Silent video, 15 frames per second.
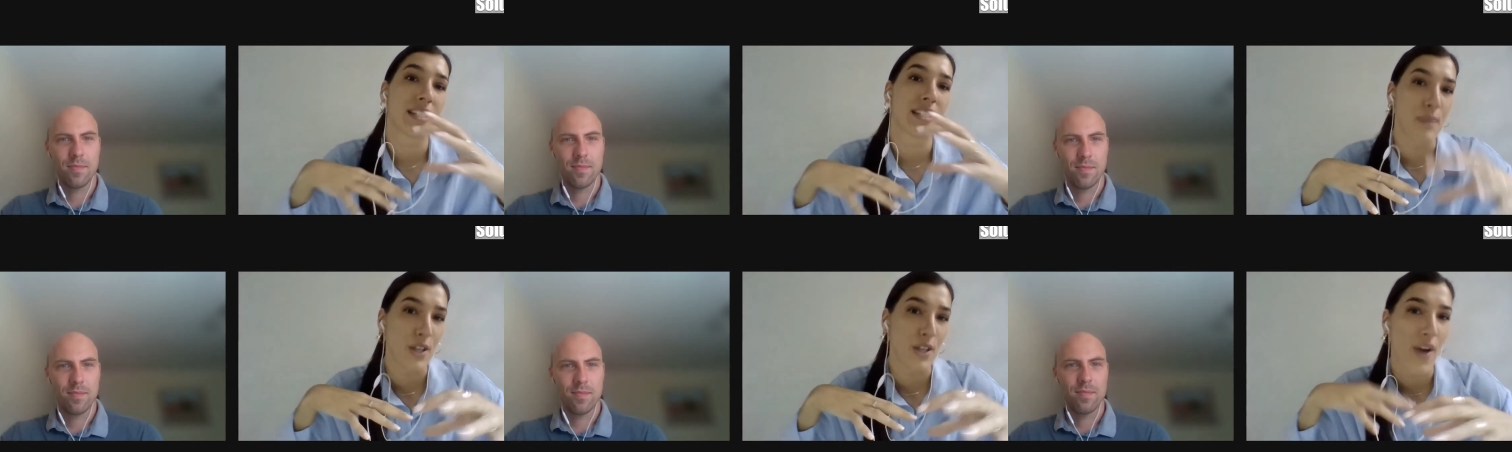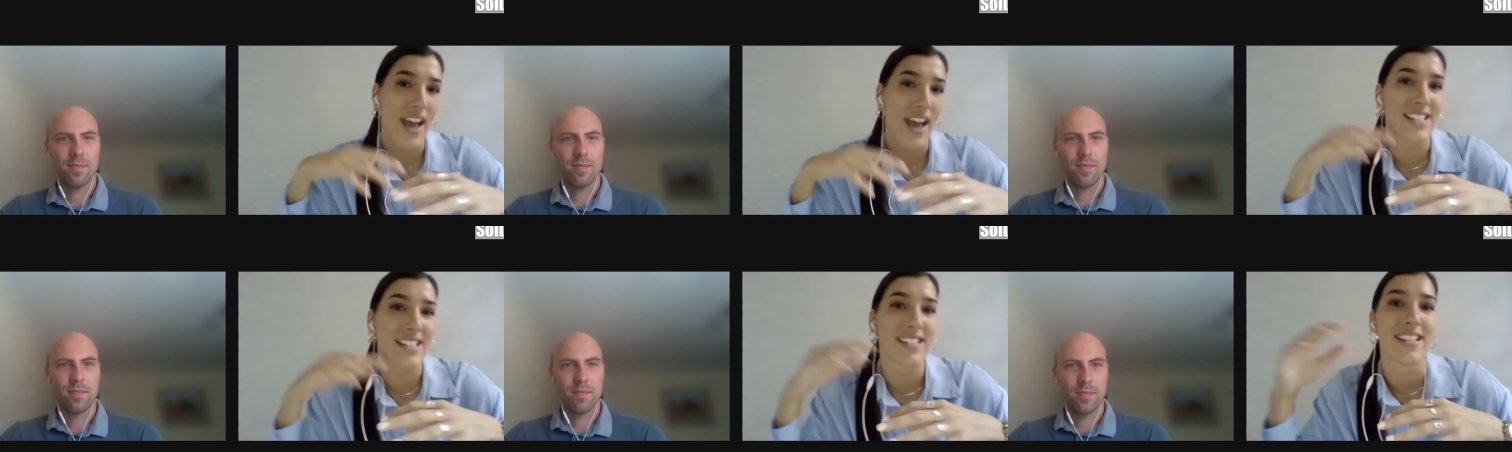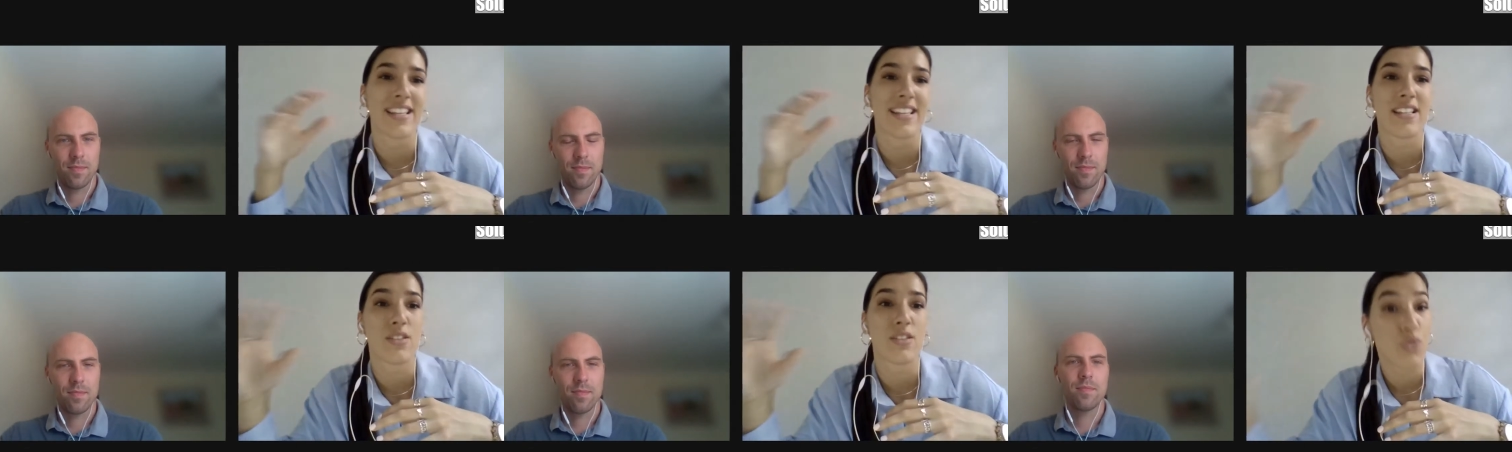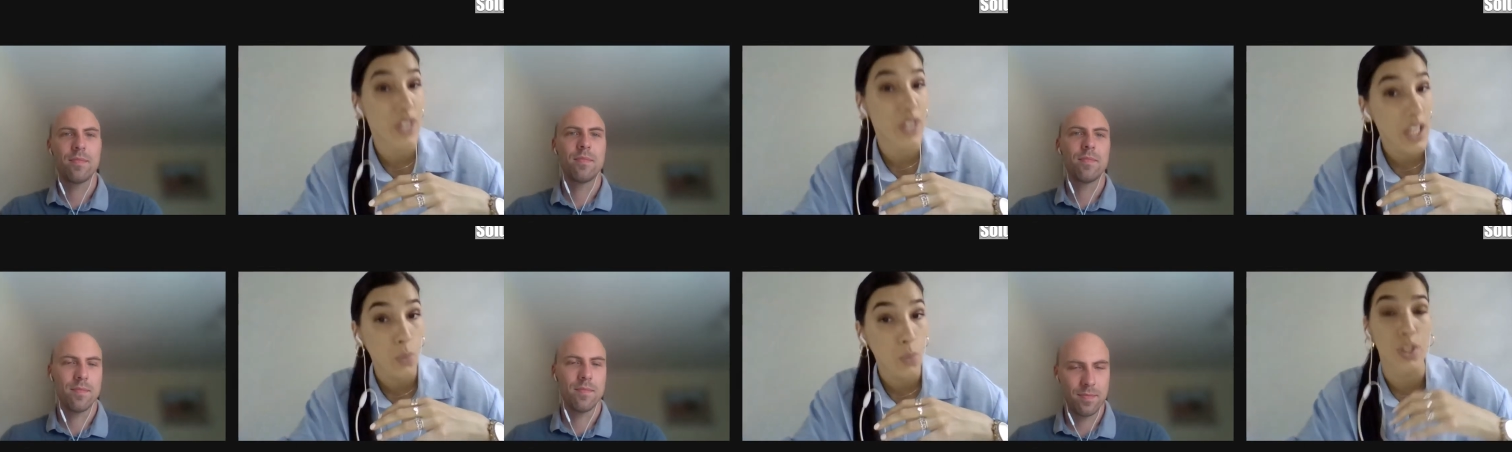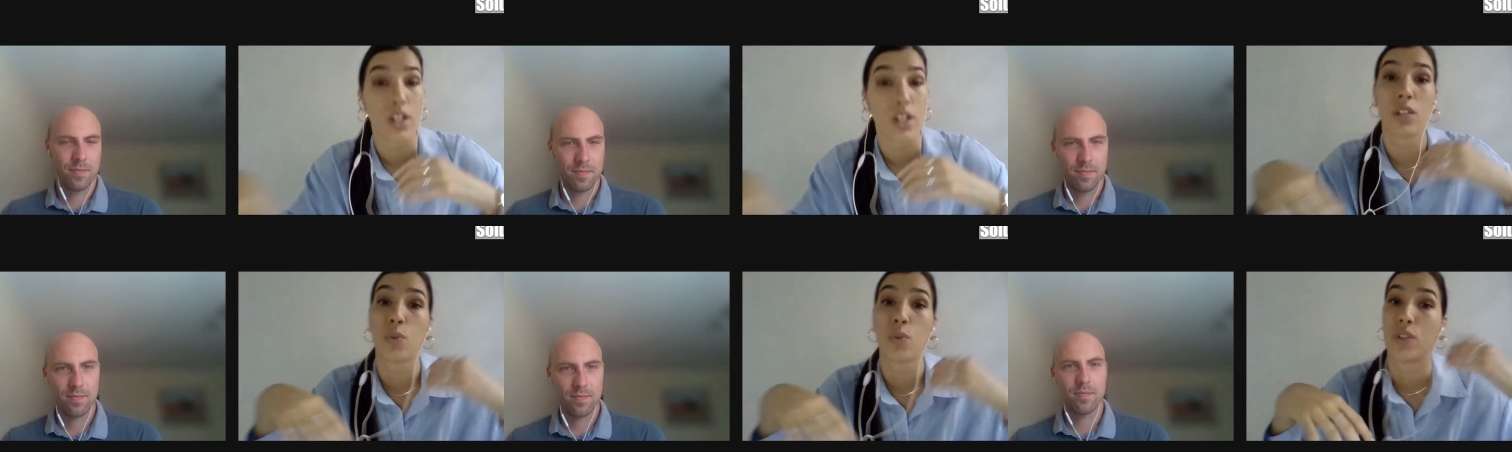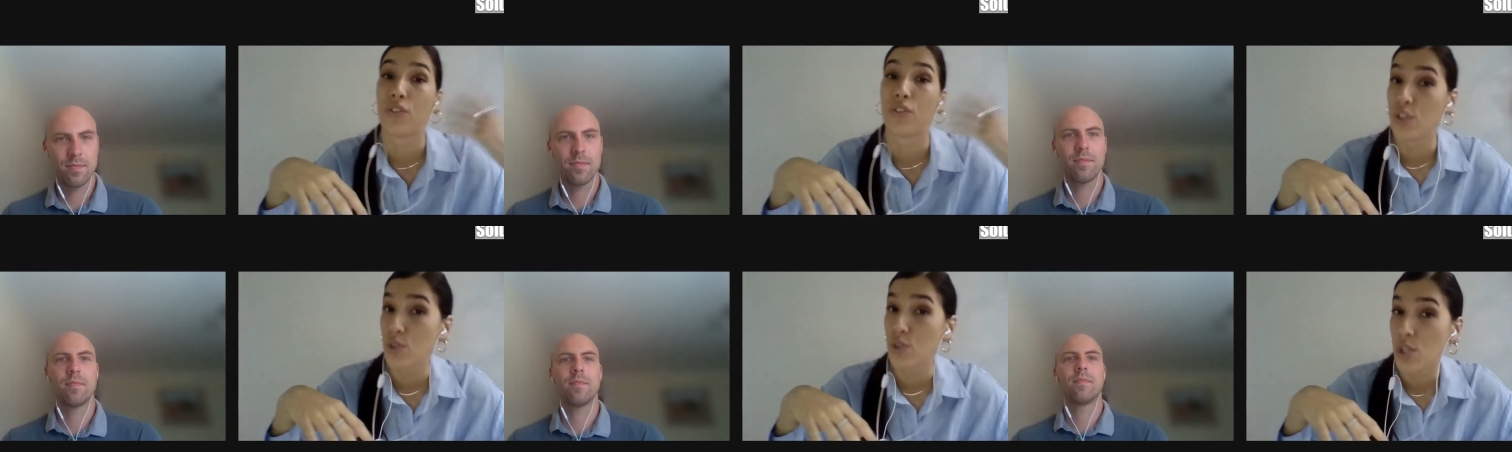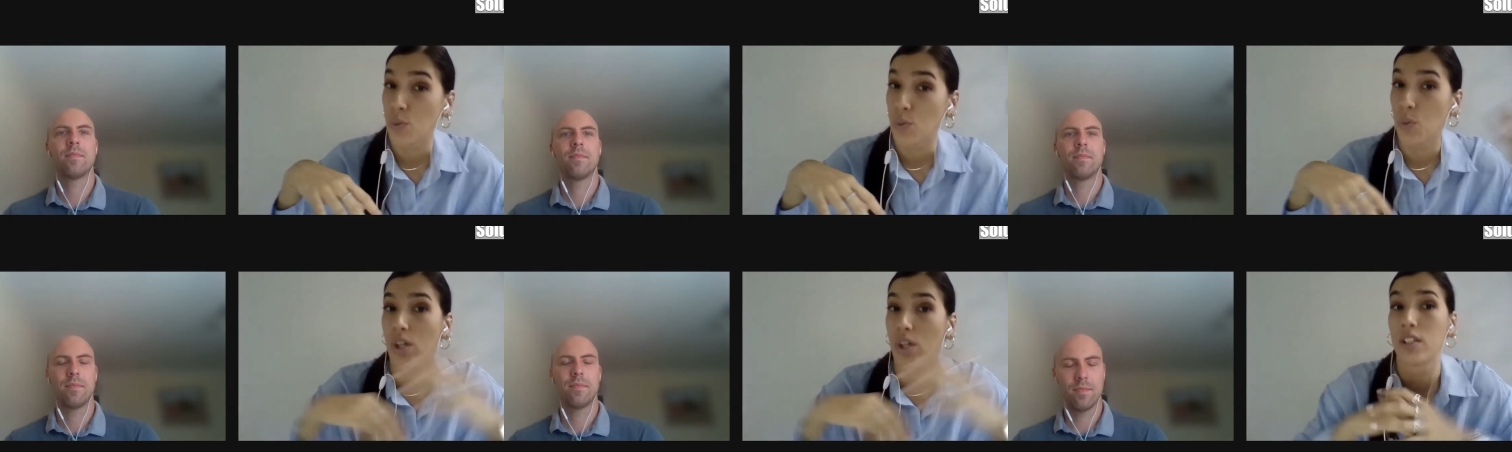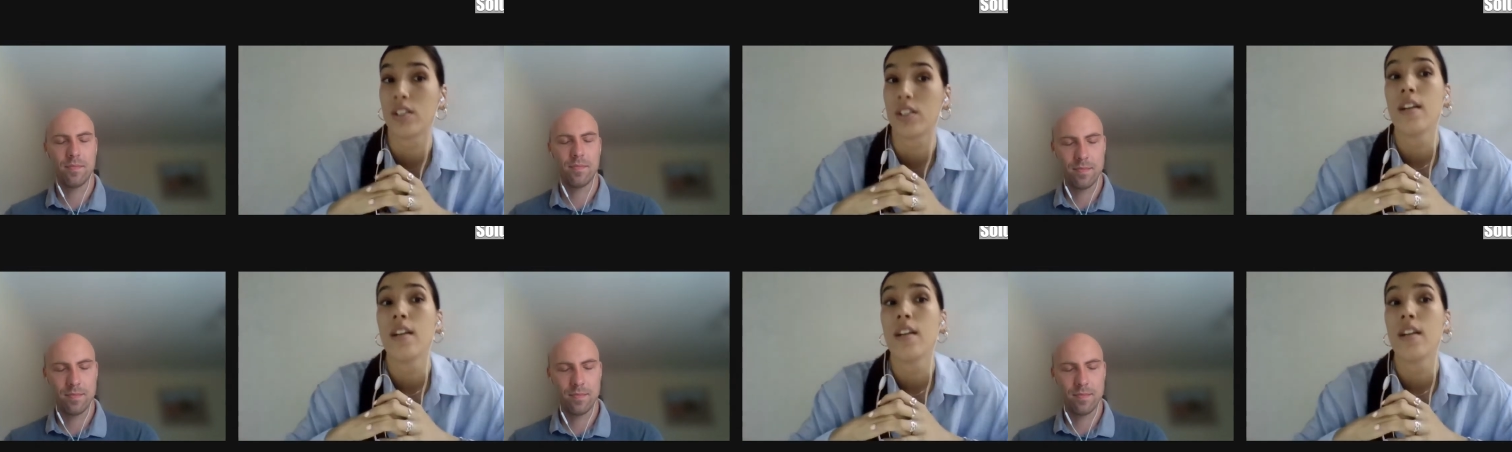Speaker 1: POSs, real world with future world,